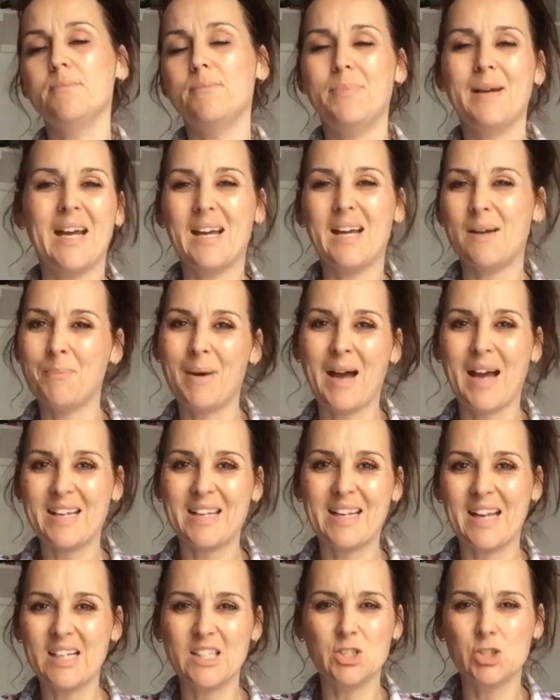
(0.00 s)
back,
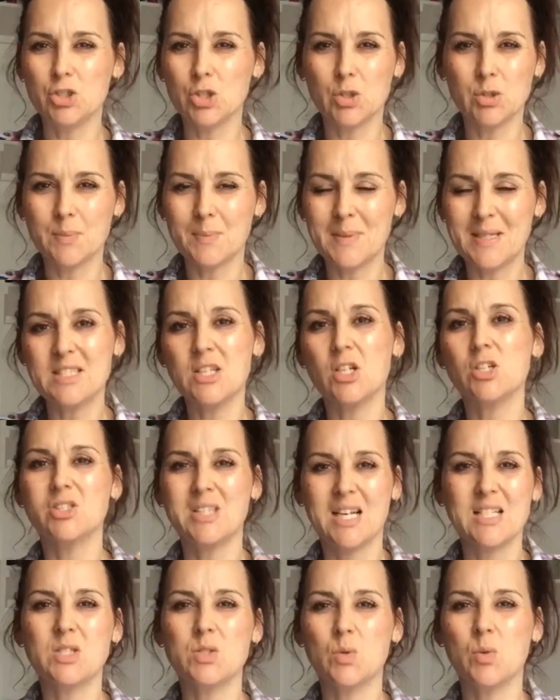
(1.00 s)
back, neck, and shoulder massage,
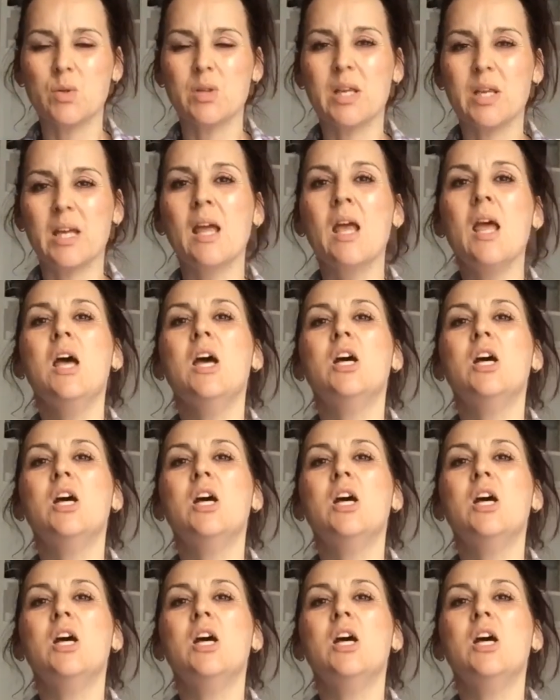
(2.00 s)
that sort of thing.